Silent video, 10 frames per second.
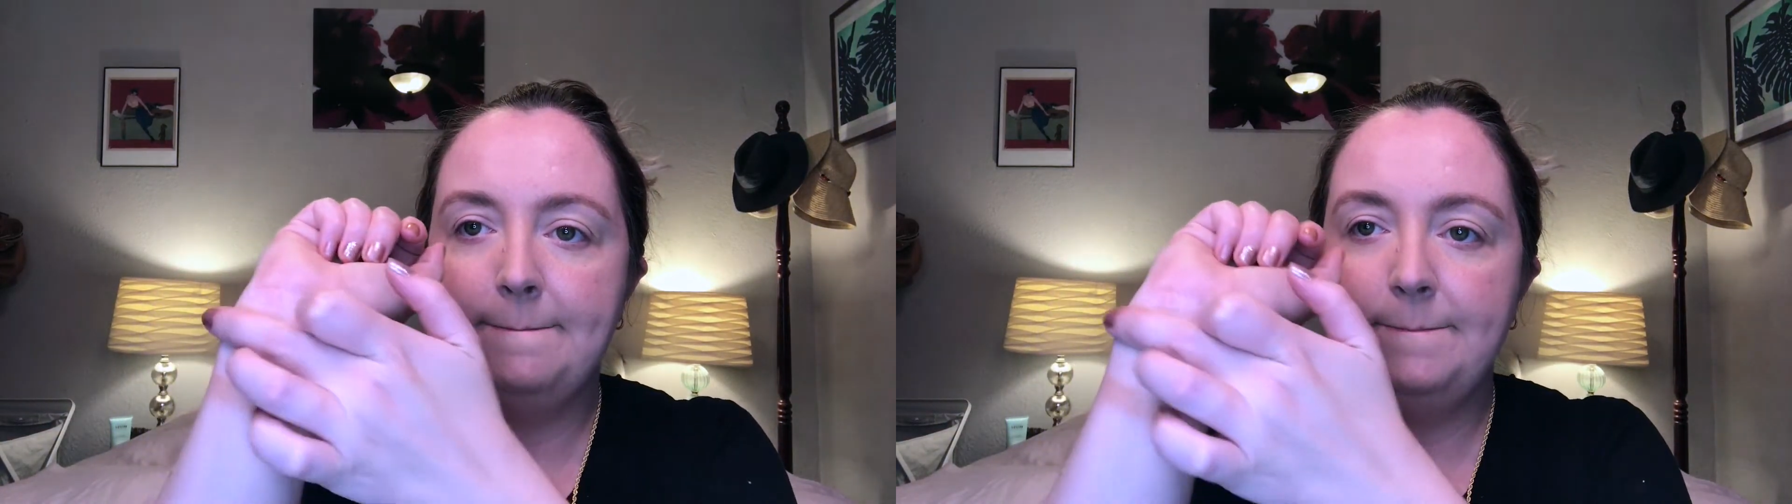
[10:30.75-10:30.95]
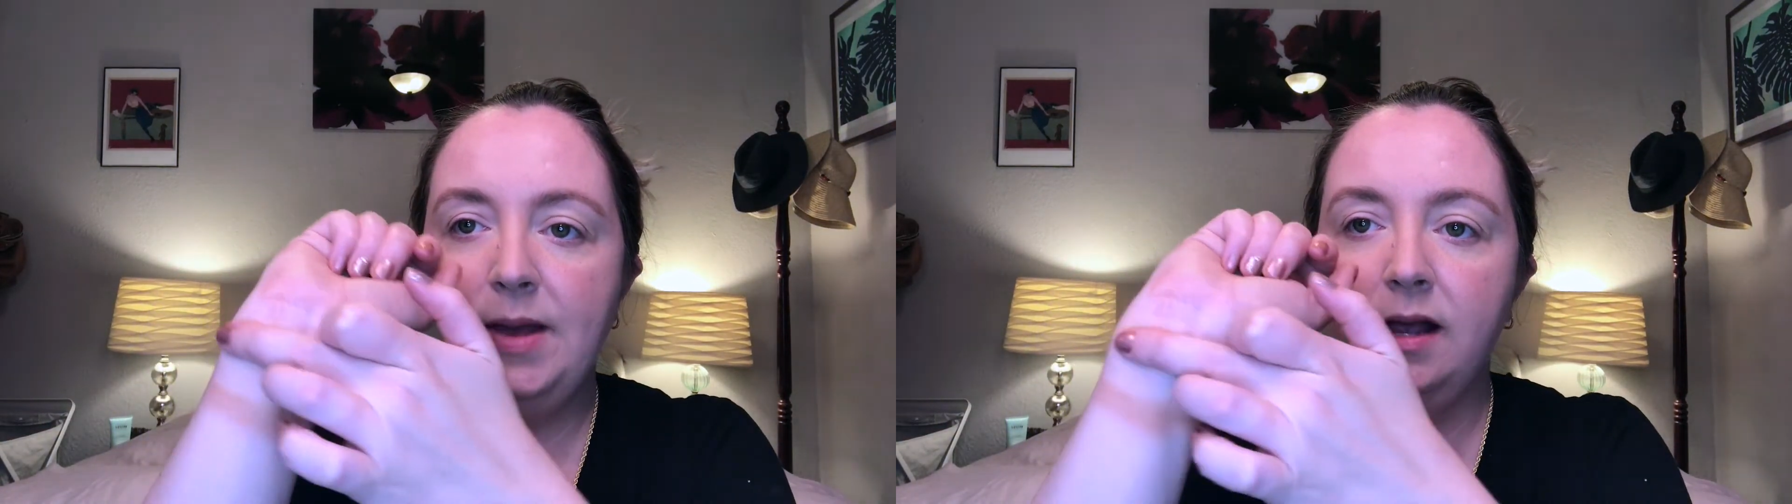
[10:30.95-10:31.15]

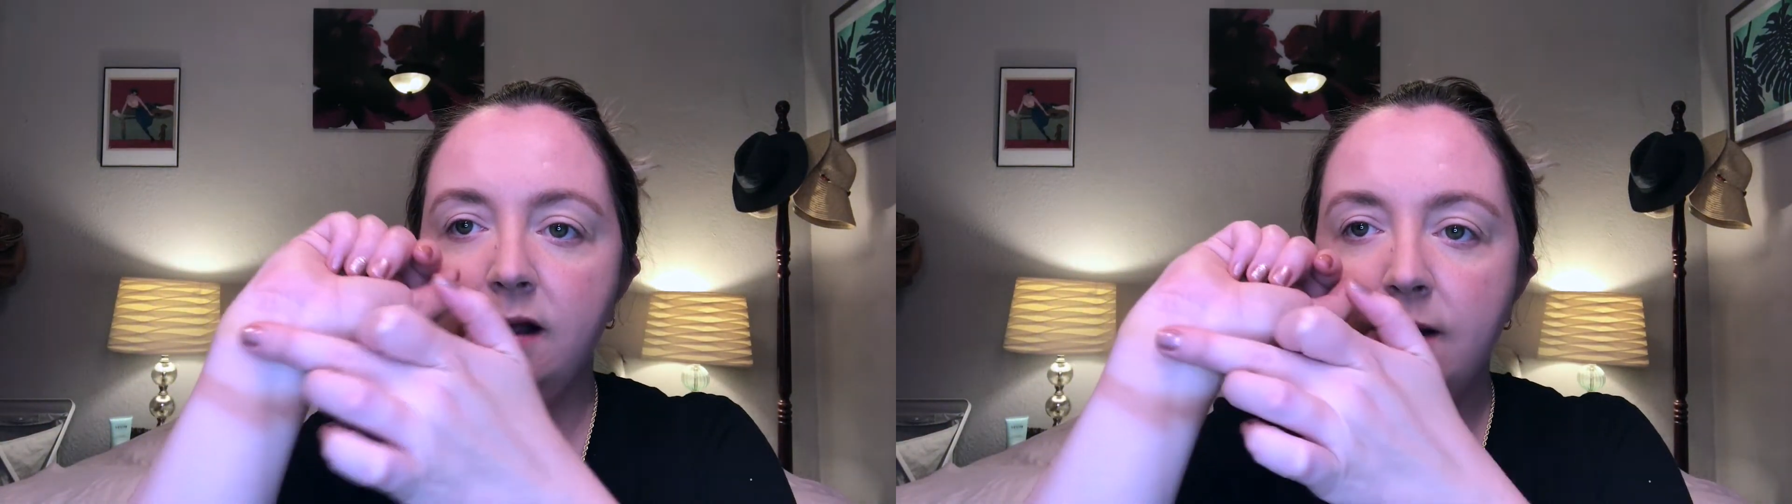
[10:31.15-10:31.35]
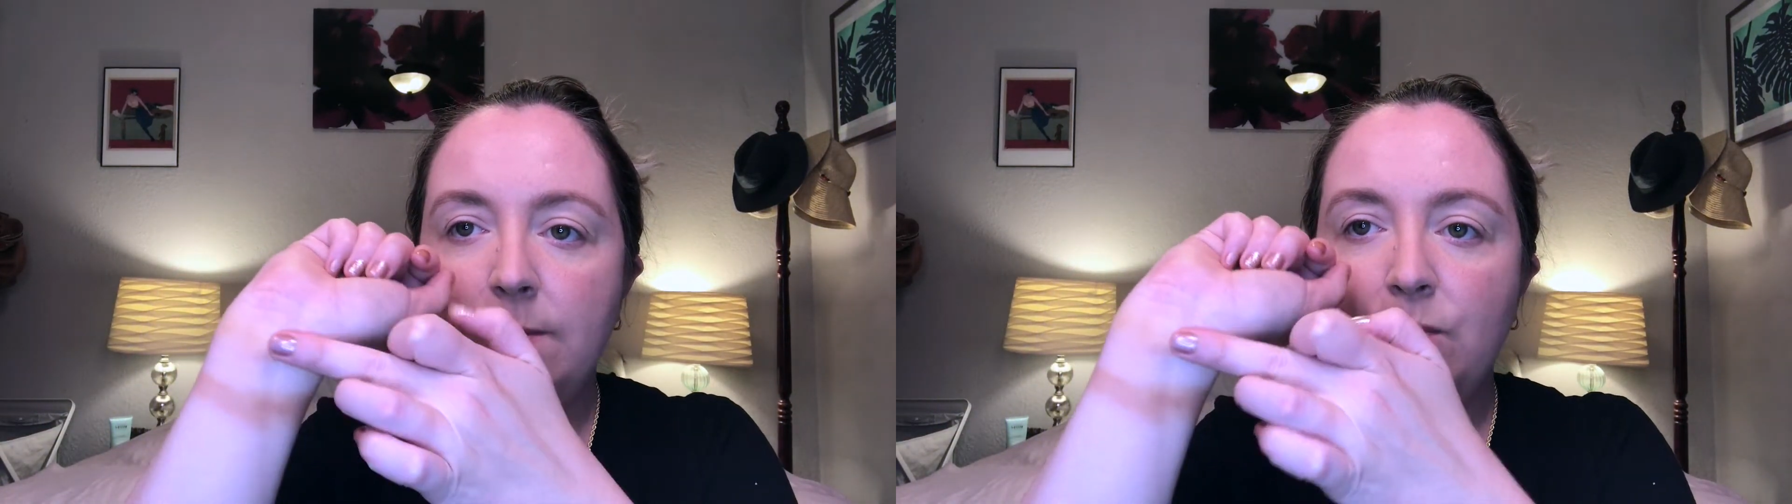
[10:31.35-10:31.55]

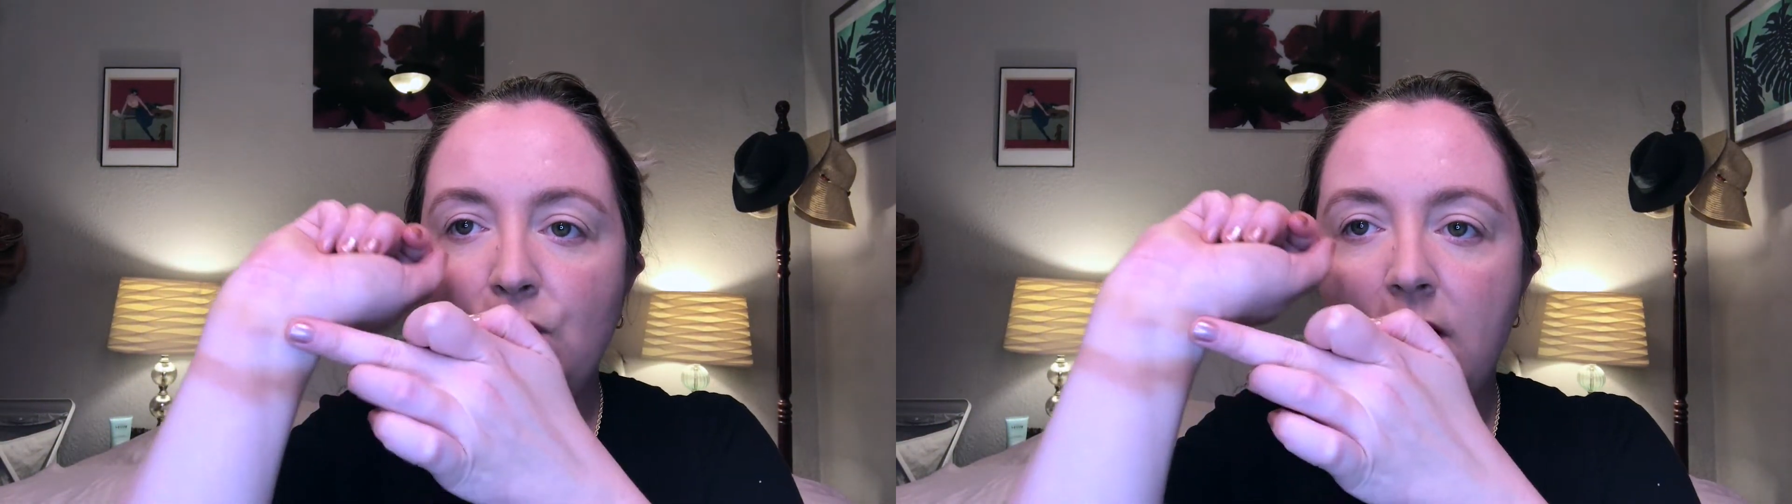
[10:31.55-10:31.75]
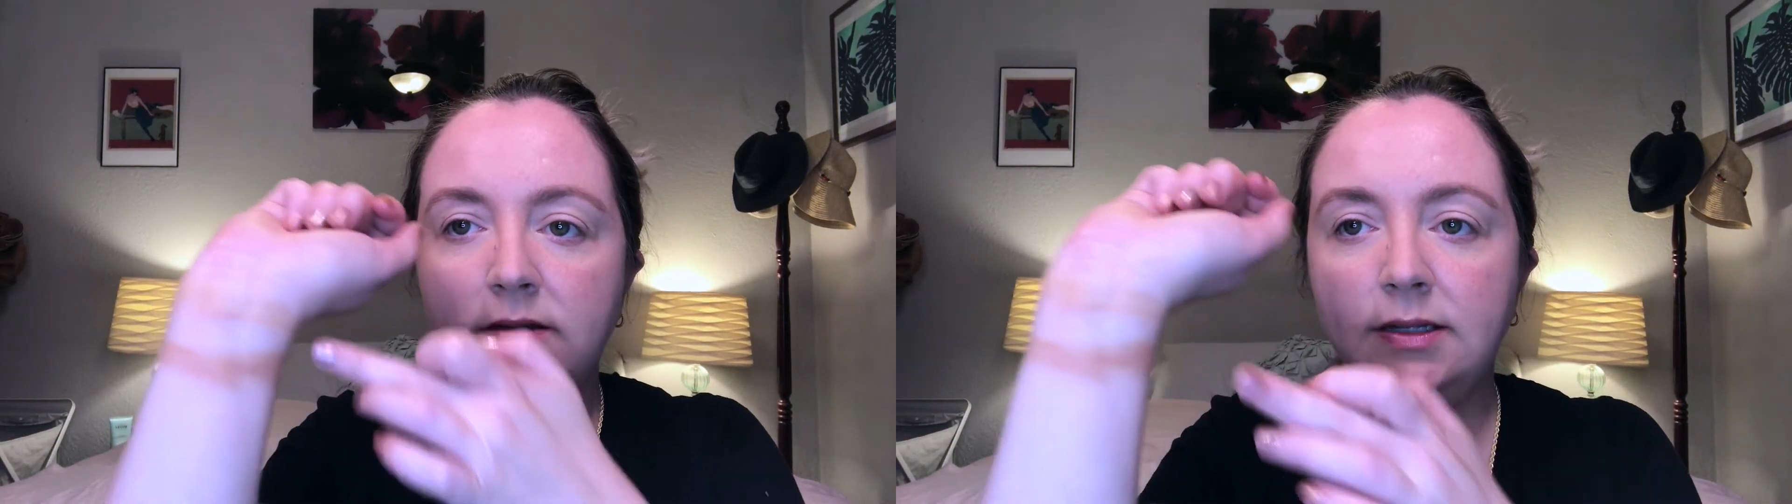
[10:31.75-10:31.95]
Beckham
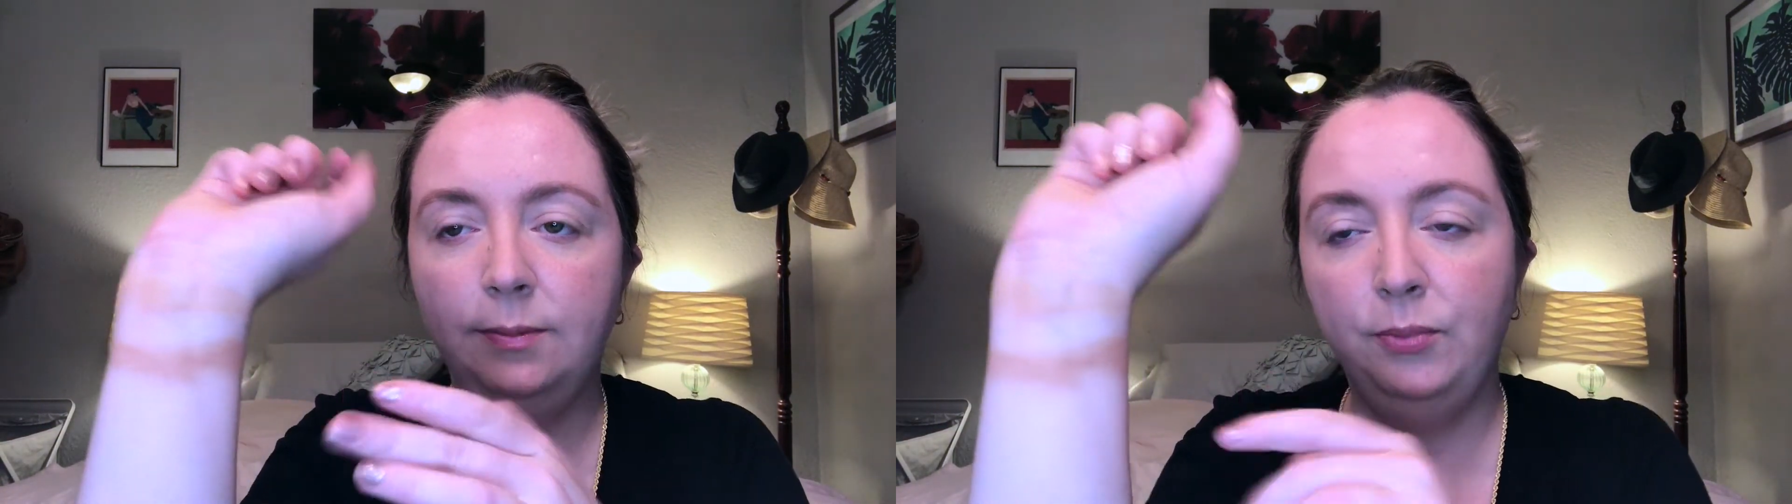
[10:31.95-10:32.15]
Bronzing